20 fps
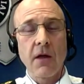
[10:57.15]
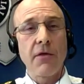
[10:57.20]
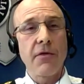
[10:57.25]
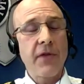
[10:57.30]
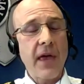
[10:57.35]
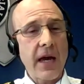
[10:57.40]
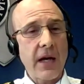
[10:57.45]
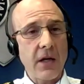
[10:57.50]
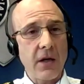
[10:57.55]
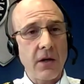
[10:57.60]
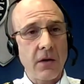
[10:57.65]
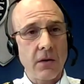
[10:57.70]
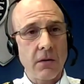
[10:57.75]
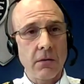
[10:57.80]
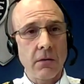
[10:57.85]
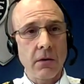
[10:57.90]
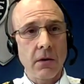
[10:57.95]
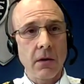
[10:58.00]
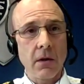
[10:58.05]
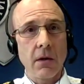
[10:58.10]
Thank
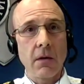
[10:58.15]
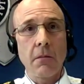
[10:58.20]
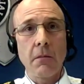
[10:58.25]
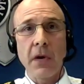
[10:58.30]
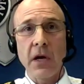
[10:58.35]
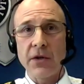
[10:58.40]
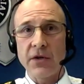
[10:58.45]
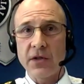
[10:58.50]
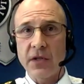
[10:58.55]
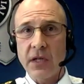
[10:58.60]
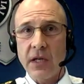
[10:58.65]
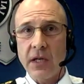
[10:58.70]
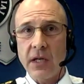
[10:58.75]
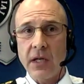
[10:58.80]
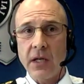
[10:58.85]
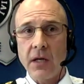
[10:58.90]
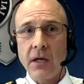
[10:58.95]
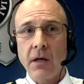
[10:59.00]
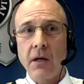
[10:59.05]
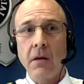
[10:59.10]
you,
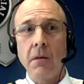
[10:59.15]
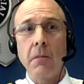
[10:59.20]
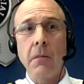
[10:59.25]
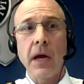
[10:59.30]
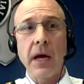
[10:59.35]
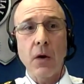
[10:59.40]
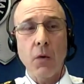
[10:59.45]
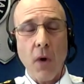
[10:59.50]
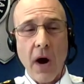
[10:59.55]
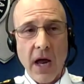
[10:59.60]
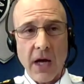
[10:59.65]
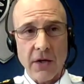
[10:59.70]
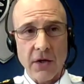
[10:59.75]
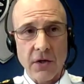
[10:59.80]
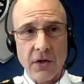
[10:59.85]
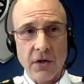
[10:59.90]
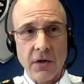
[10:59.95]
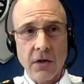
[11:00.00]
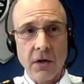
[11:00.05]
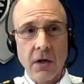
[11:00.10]
merci, make
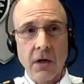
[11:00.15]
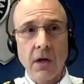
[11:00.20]
wedge.